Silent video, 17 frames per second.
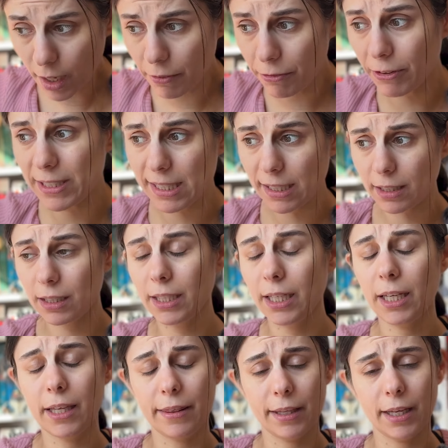
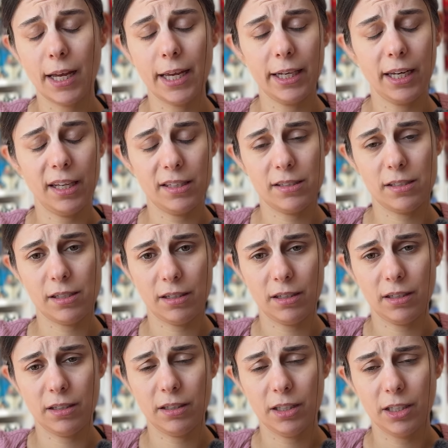physically that I need
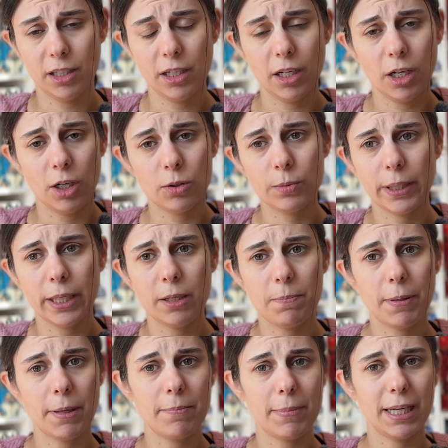to
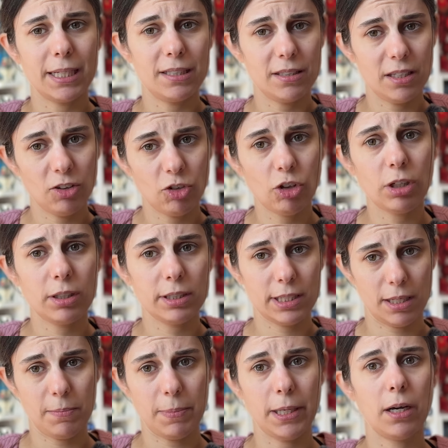read, but my digital
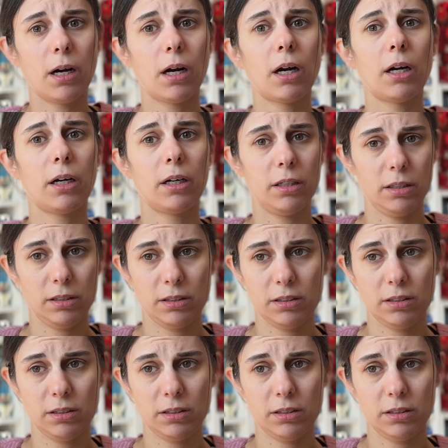TBR,